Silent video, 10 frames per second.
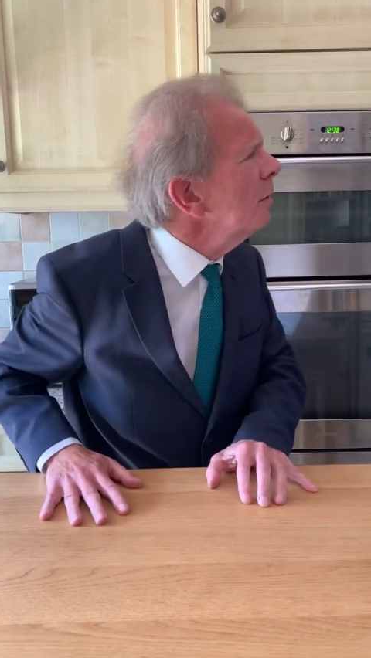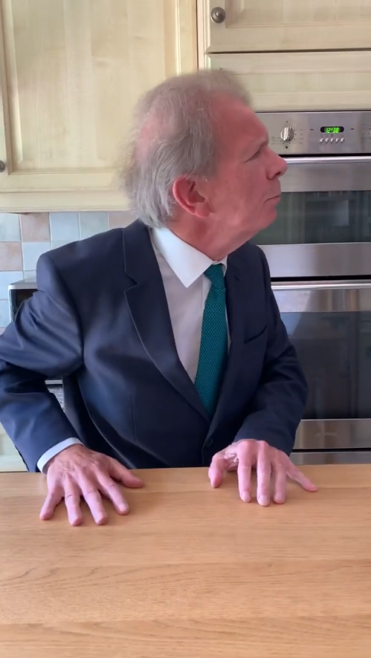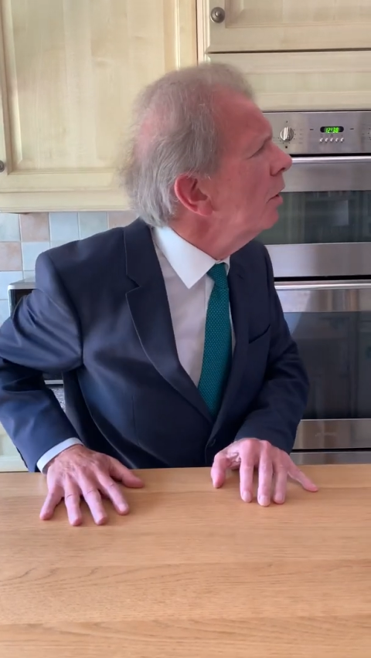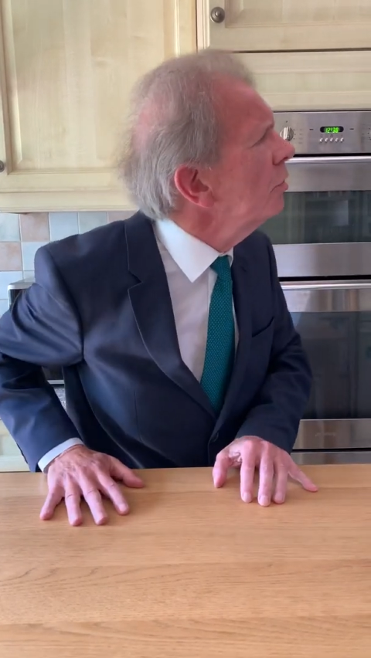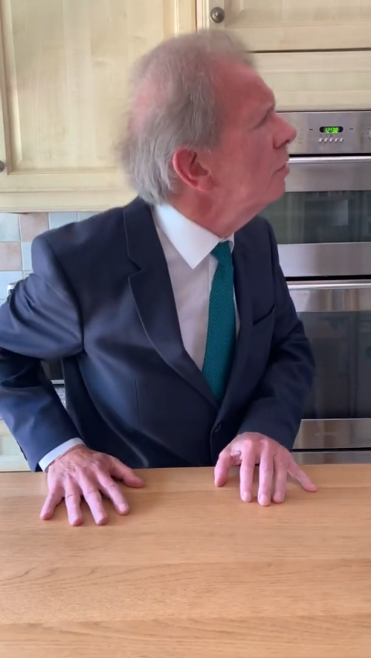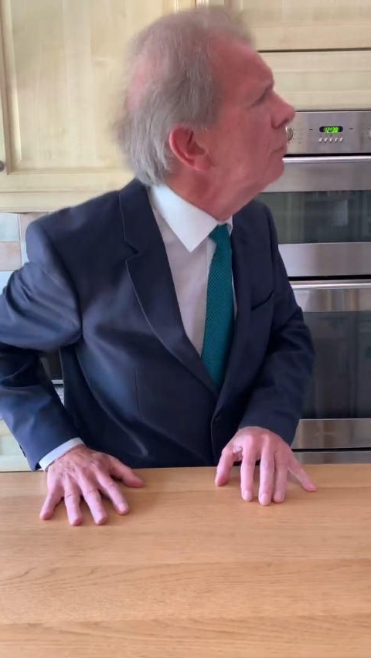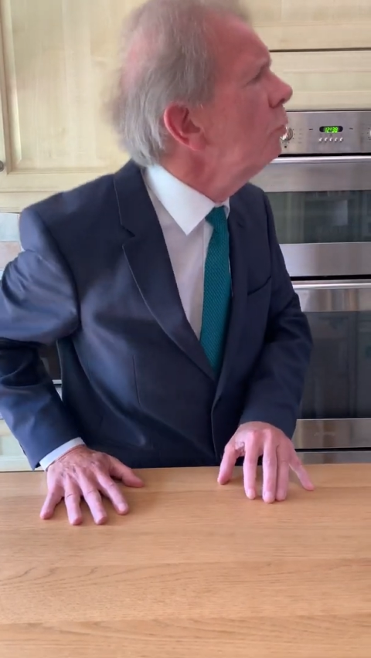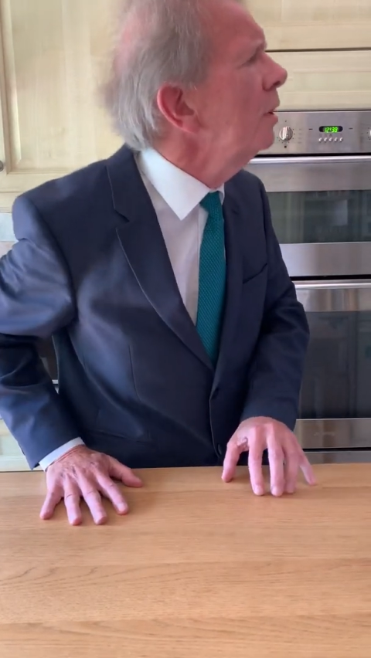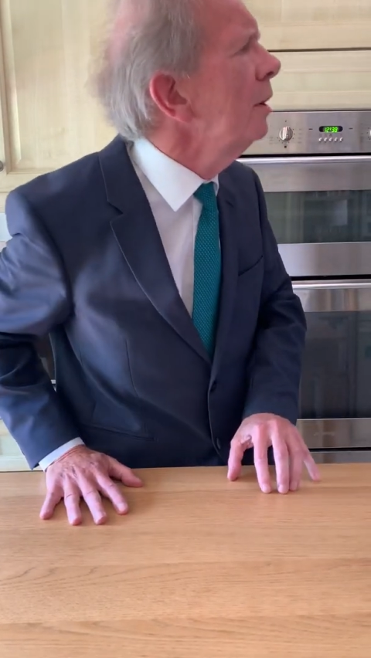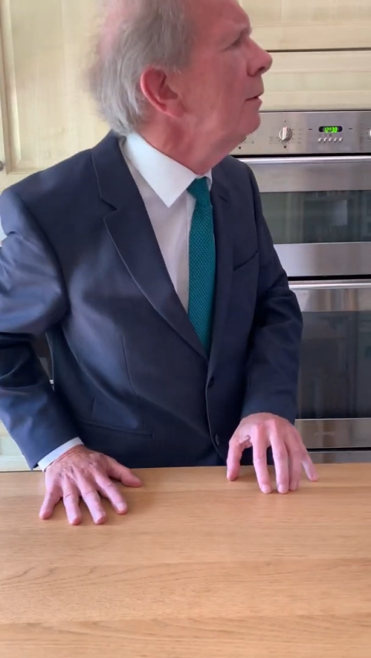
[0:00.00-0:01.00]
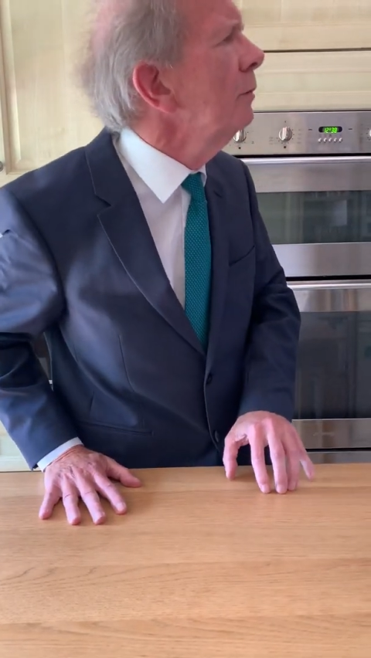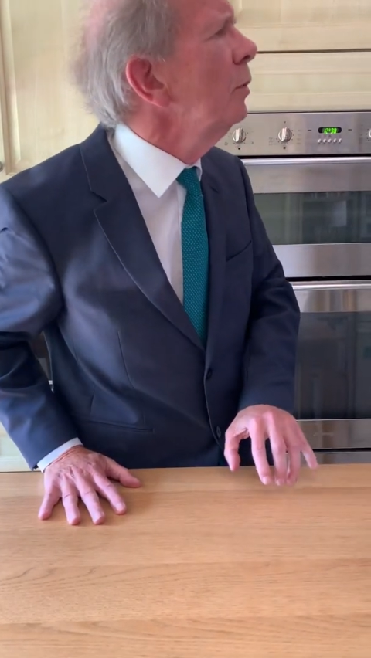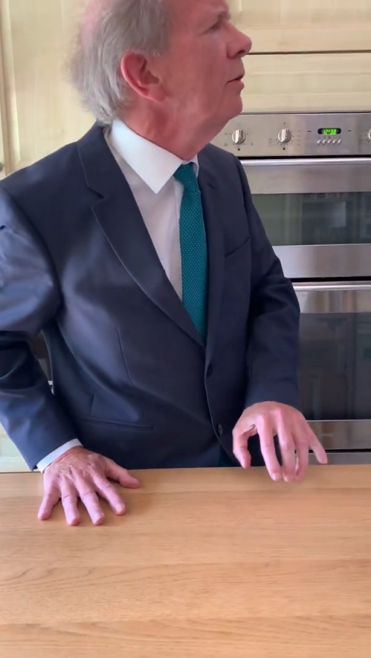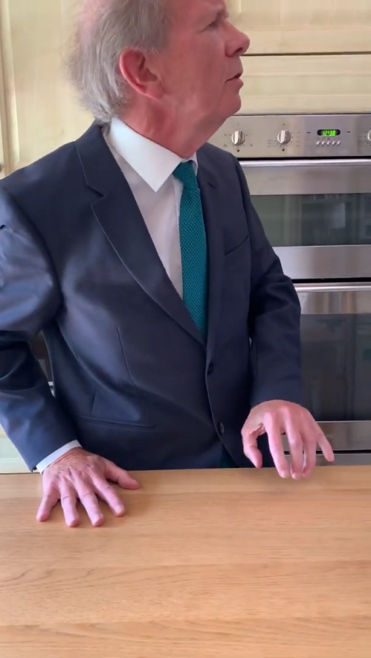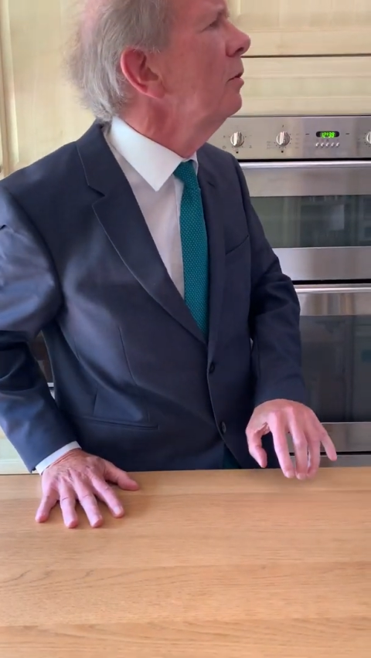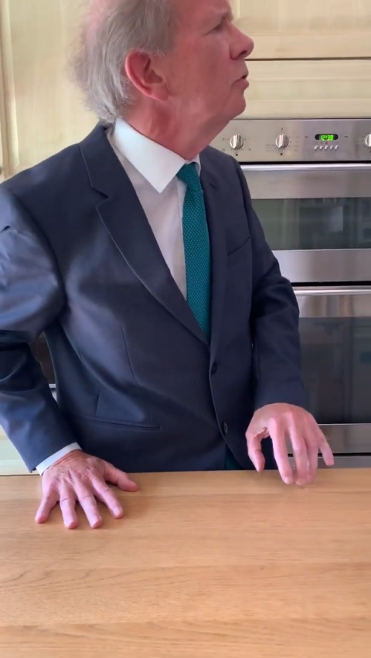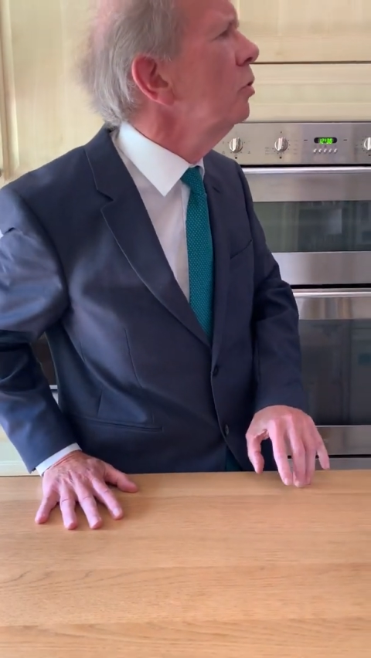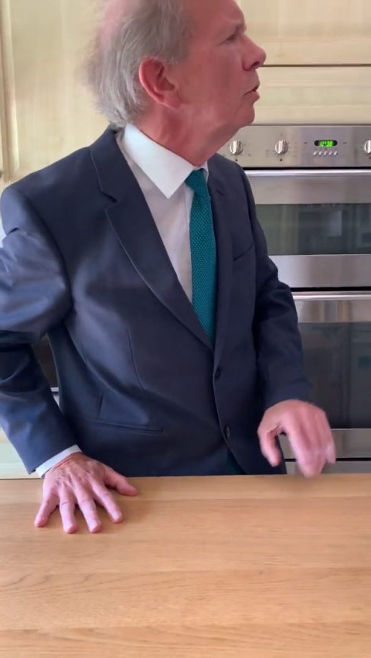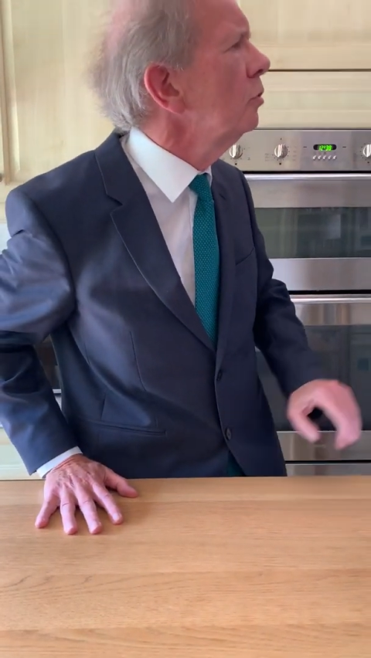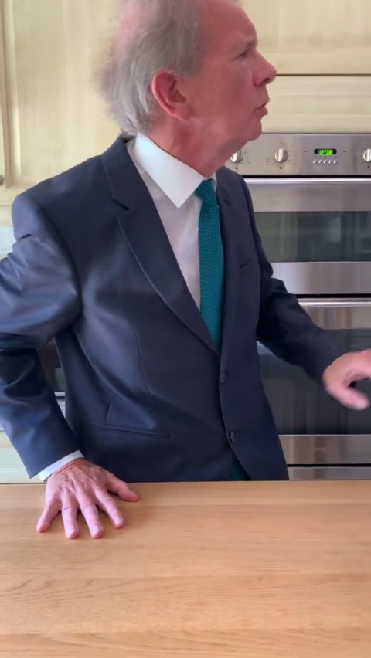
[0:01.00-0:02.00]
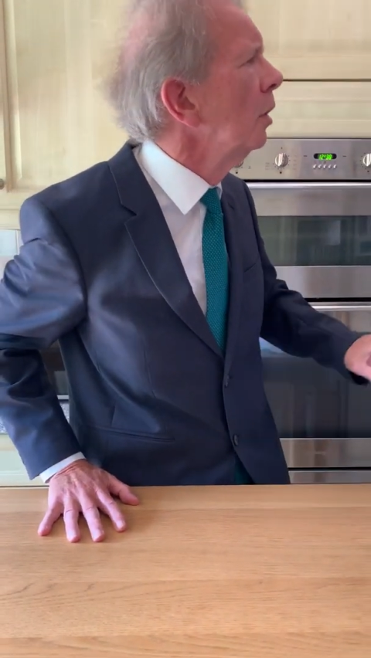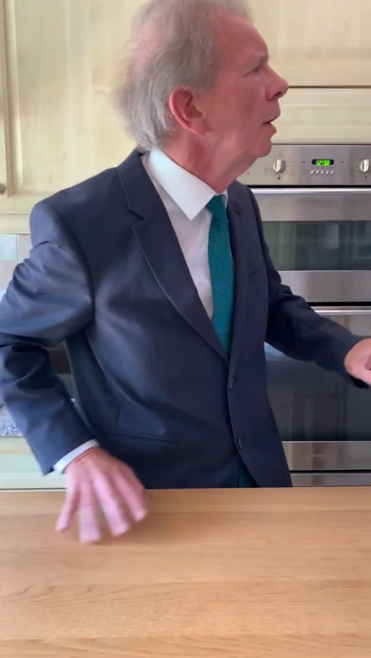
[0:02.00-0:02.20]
bust of Winston Churchill.